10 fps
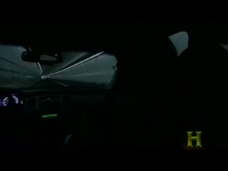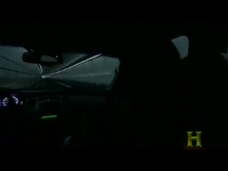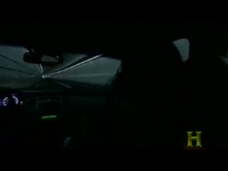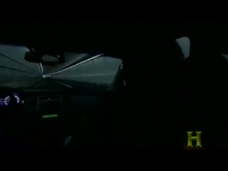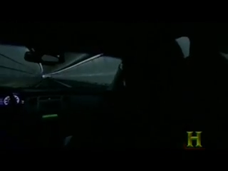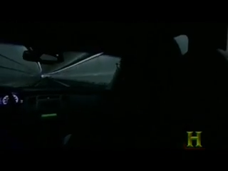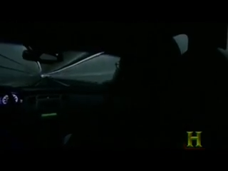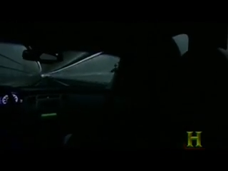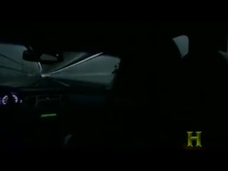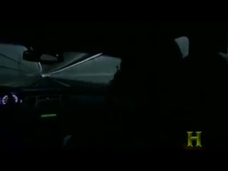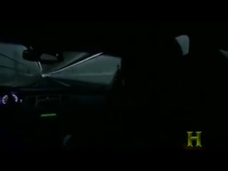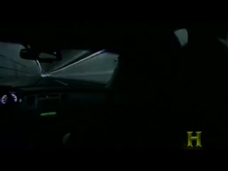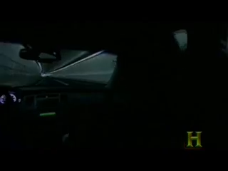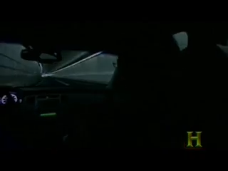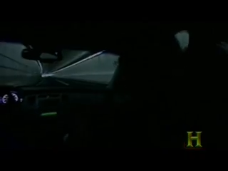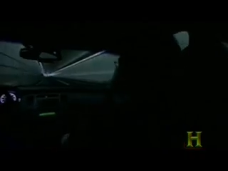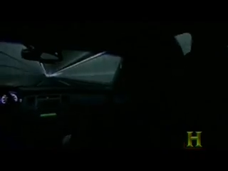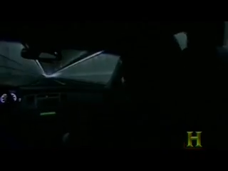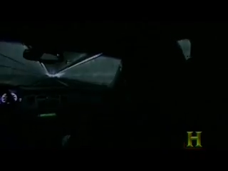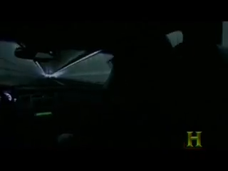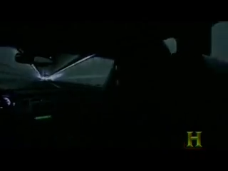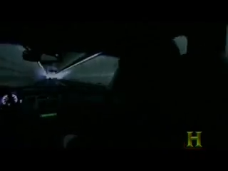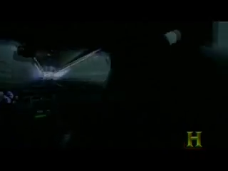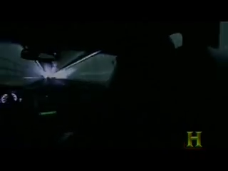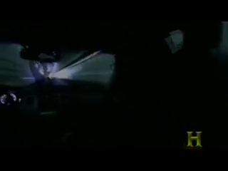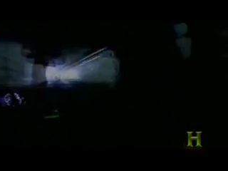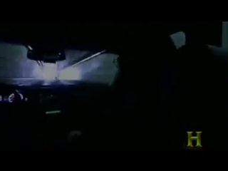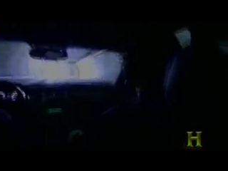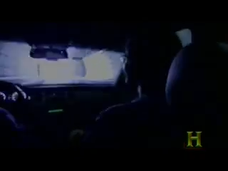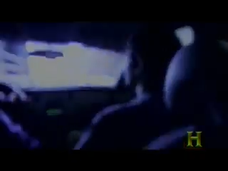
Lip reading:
No face is visible, so there are no lips to read.